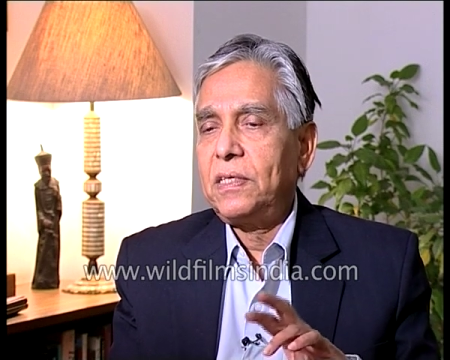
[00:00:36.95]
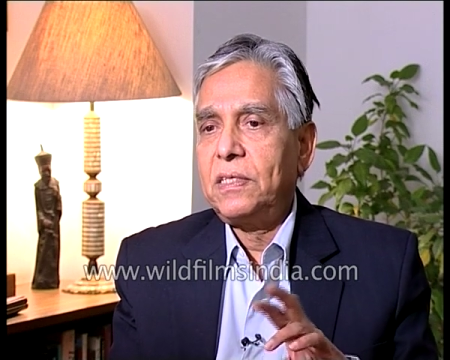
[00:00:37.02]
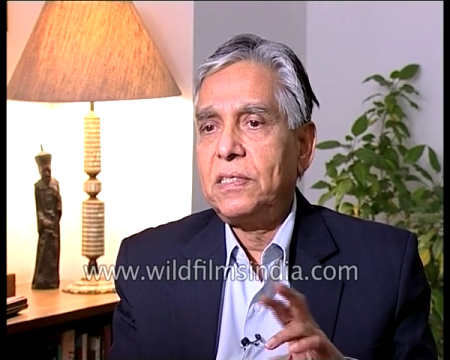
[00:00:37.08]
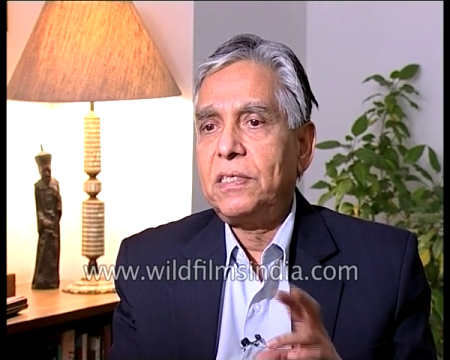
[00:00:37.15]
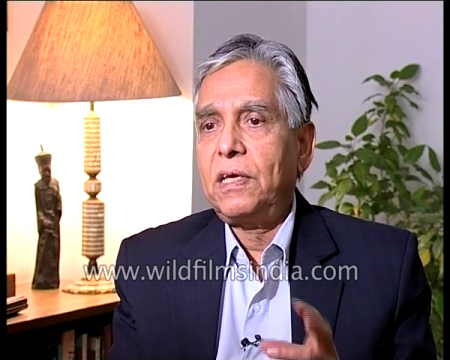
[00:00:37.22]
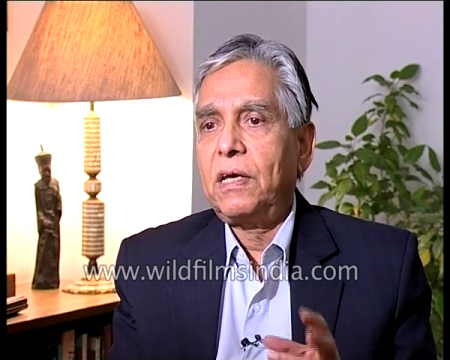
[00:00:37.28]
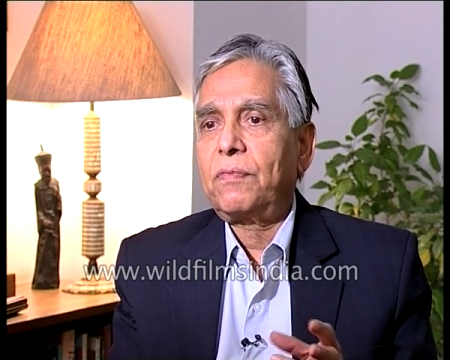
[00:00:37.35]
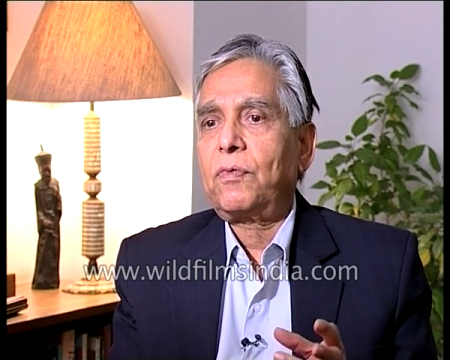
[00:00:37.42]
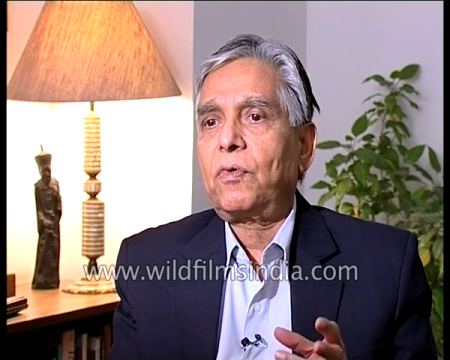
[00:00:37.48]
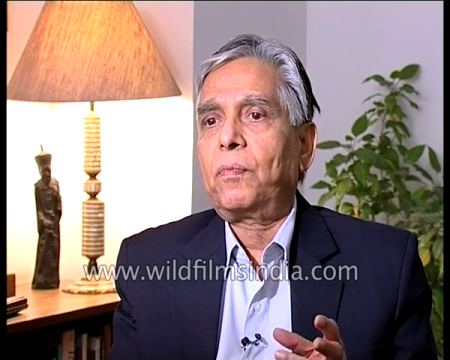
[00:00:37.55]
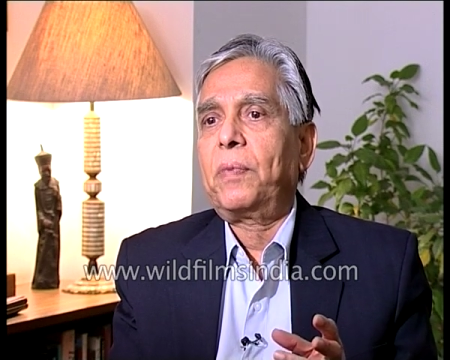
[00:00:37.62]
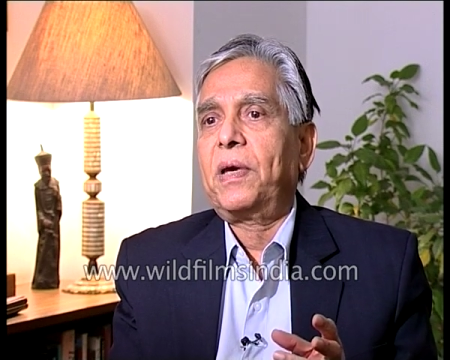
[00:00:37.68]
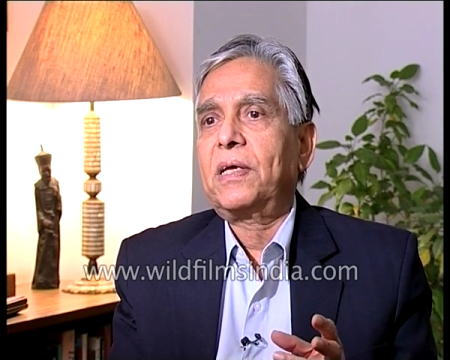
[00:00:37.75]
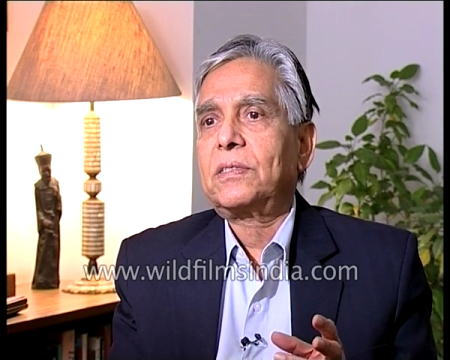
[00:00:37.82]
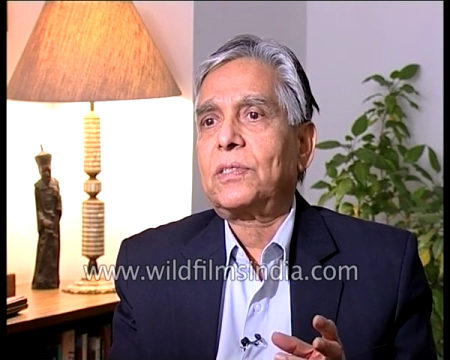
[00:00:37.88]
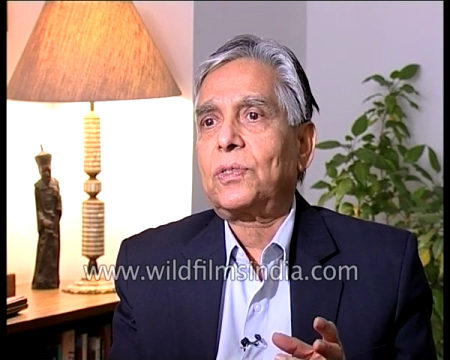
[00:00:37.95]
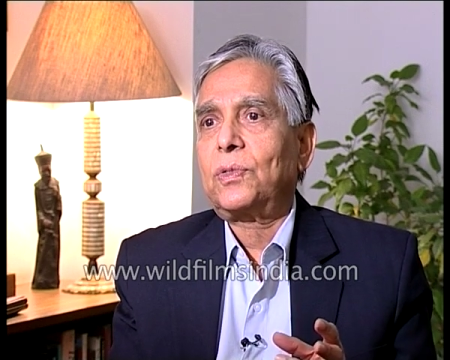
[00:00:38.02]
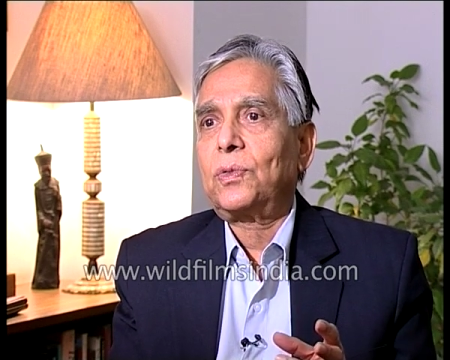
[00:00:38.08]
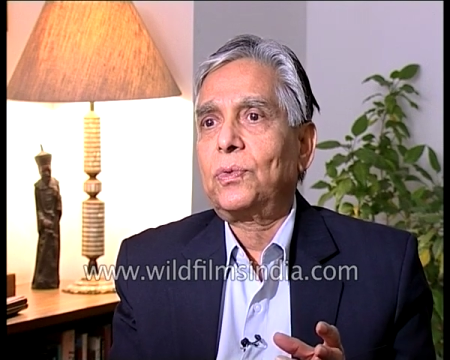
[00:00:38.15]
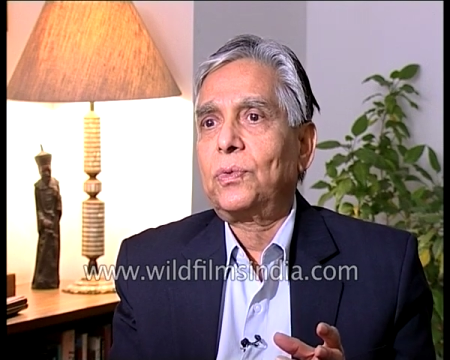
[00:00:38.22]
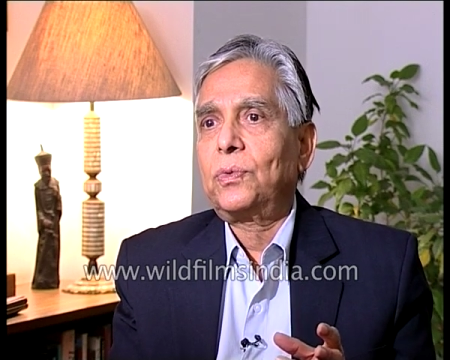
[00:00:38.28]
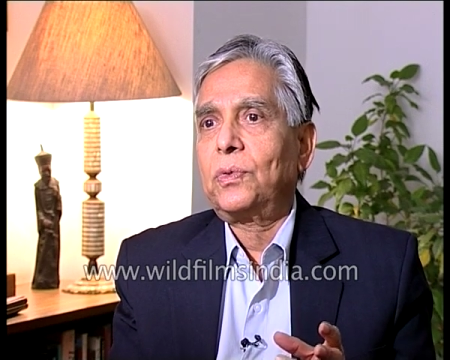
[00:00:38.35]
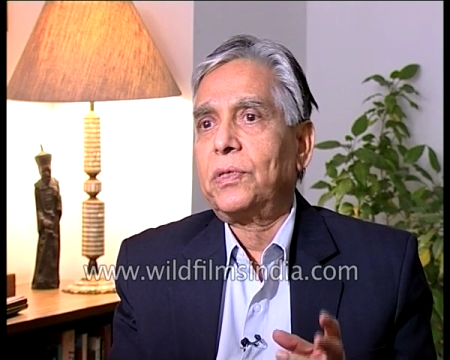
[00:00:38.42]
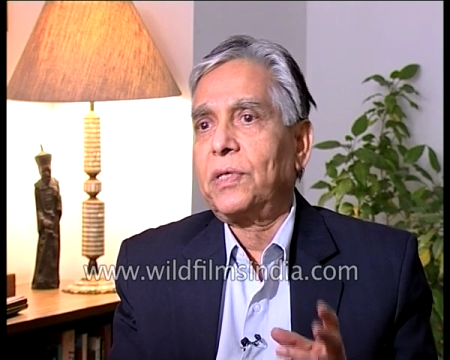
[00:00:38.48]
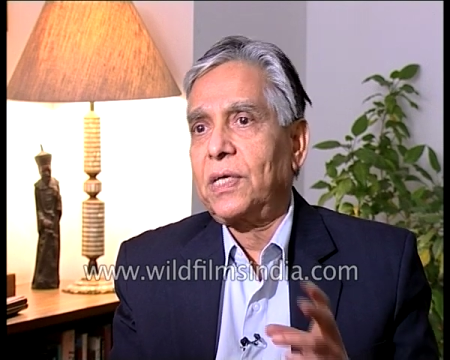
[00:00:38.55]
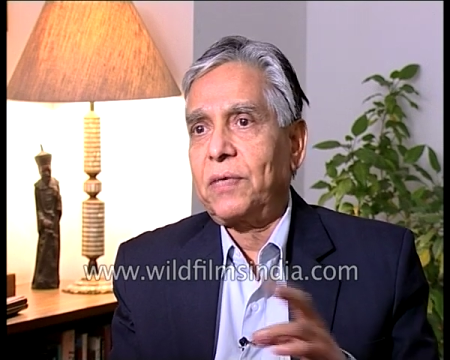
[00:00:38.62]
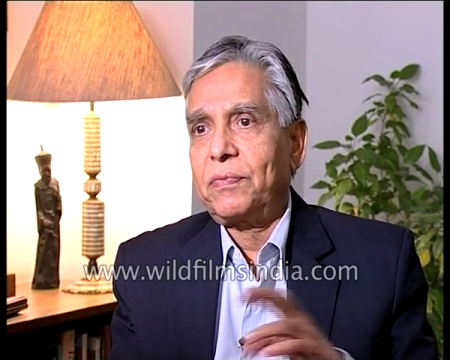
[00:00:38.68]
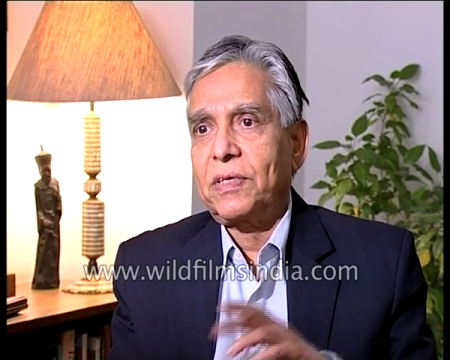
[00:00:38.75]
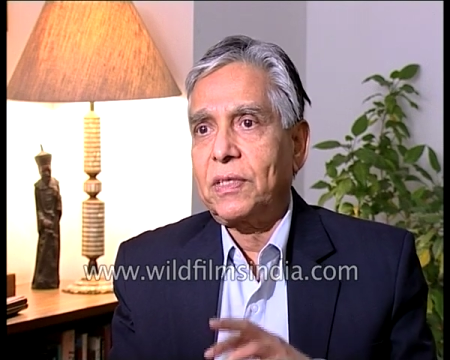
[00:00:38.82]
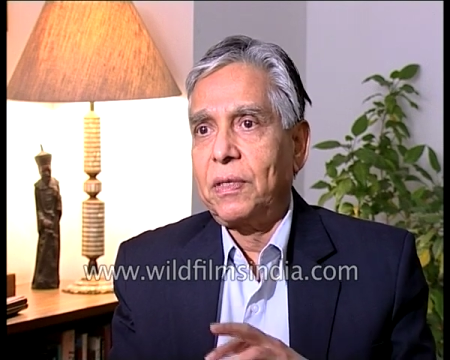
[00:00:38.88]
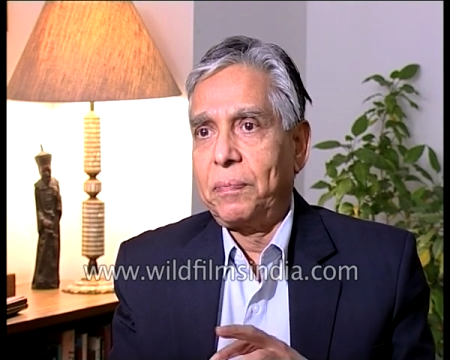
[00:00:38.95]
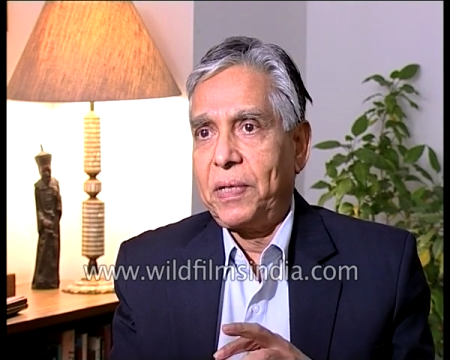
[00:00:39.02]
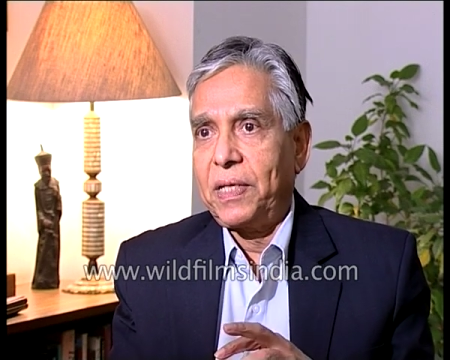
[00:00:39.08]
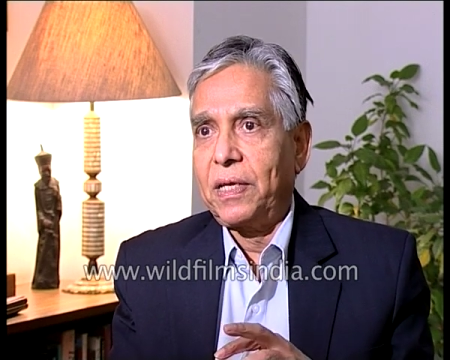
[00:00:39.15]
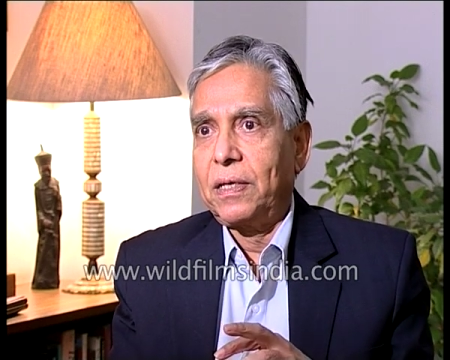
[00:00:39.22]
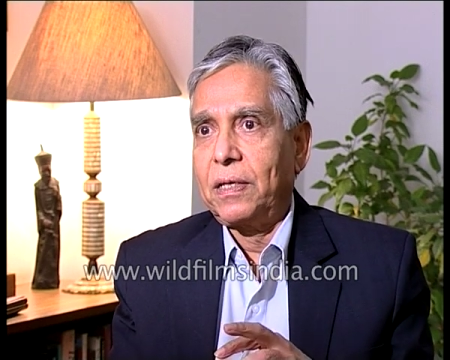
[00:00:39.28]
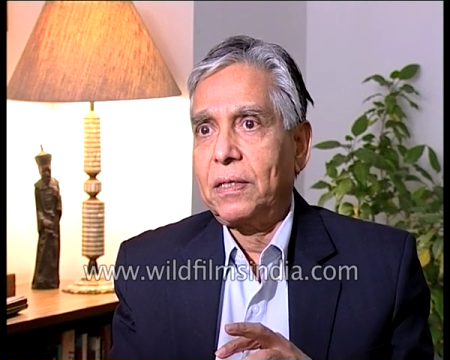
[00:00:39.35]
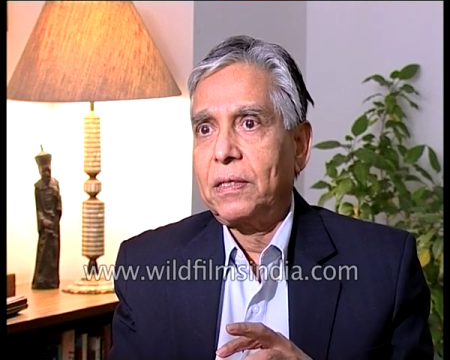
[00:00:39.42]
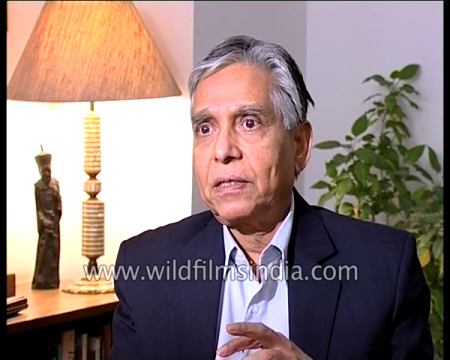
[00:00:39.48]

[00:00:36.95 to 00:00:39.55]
easier for banks to recover the money